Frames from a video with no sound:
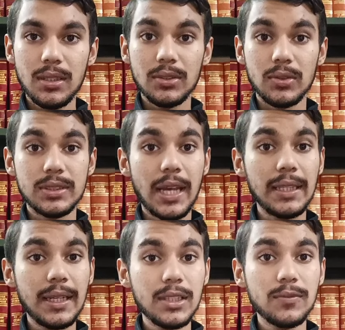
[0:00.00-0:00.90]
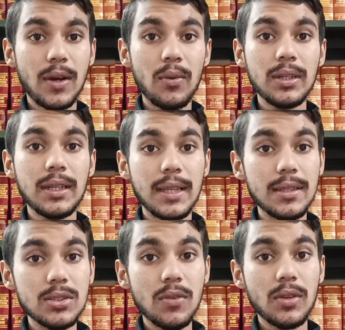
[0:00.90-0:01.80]
So China has found the
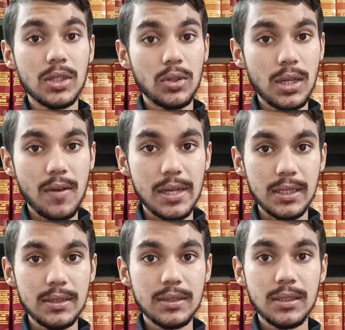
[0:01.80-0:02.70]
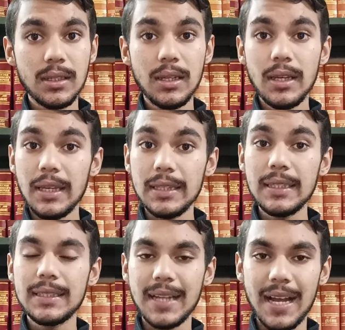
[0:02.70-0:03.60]
traces of coronavirus in
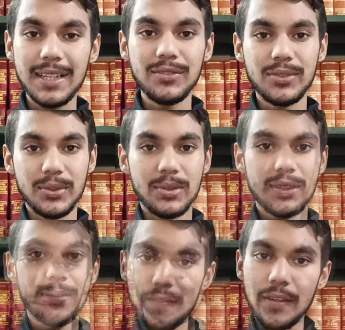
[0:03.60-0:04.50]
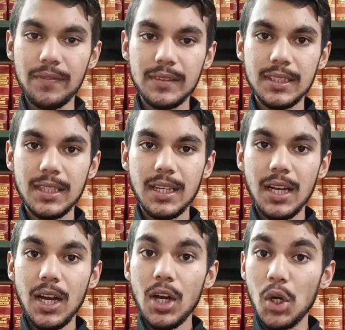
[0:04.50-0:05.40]
the dragon fruit. Fifth,
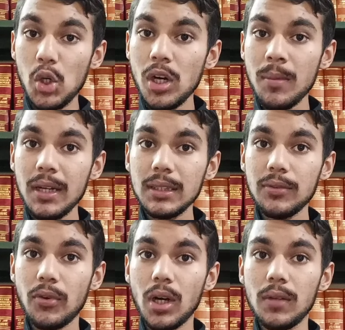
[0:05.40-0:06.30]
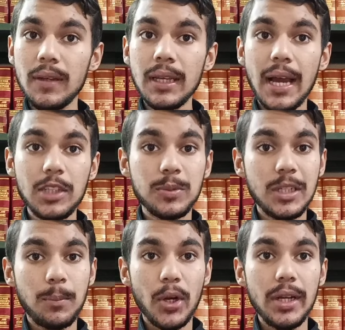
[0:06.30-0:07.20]
who among the following has been
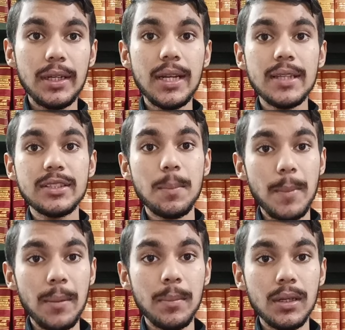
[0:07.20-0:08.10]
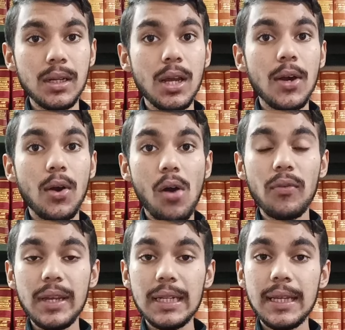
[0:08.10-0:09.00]
appointed as the member
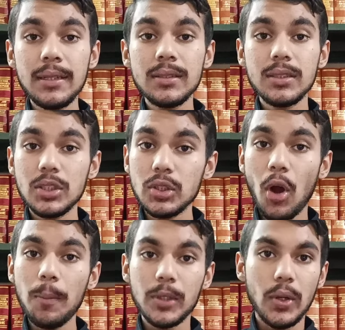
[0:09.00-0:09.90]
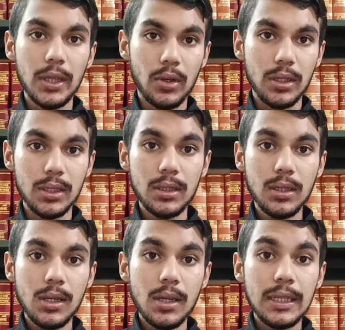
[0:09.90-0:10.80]
of England's top royal order,
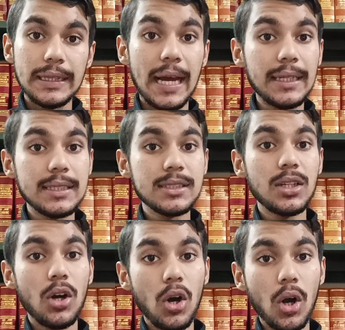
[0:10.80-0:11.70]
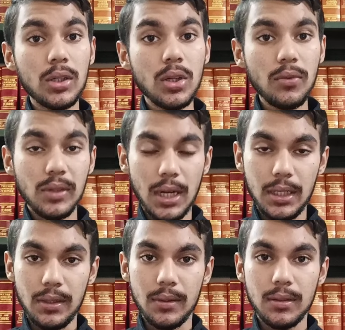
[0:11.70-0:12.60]
that is the Order of
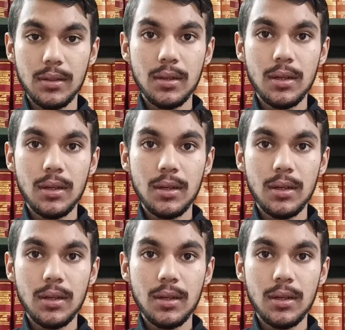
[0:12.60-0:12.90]
Garter?